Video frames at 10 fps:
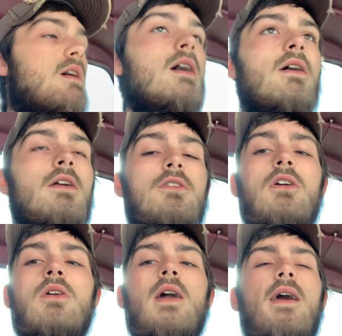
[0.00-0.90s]
I'll get you
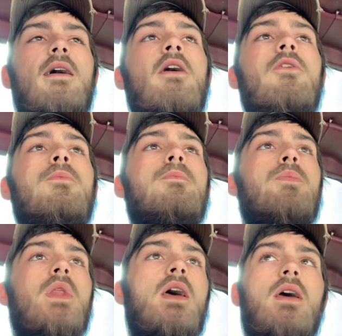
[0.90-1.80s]
on when I get
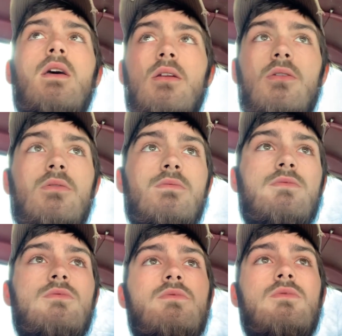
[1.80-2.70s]
home and
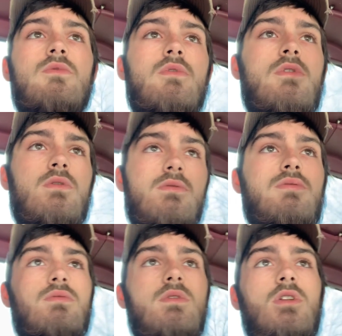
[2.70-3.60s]
we'll
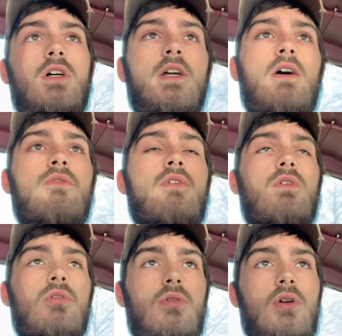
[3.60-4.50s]
look
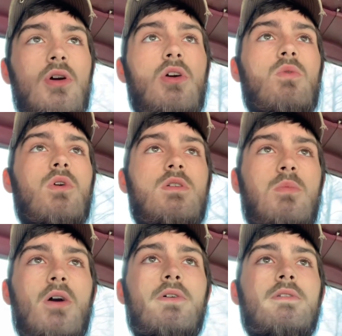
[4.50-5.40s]
over what's
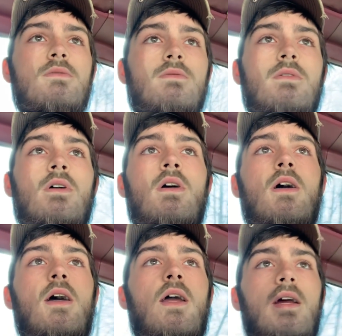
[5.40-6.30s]
broken
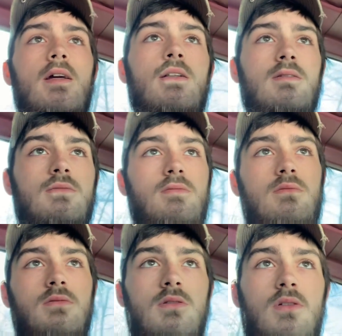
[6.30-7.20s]

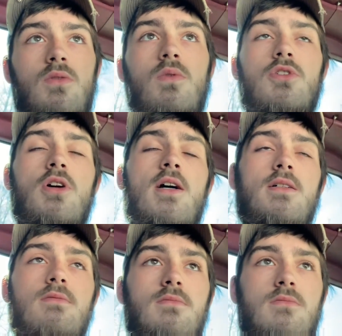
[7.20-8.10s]
and we'll try
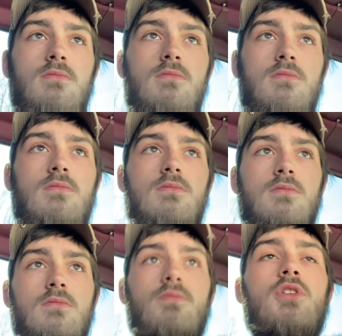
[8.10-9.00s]
and
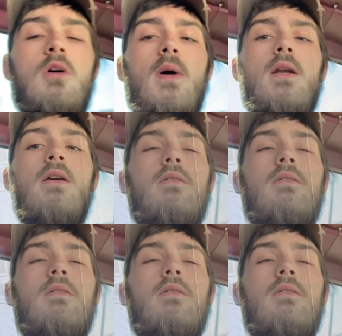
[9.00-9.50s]
put it all back together.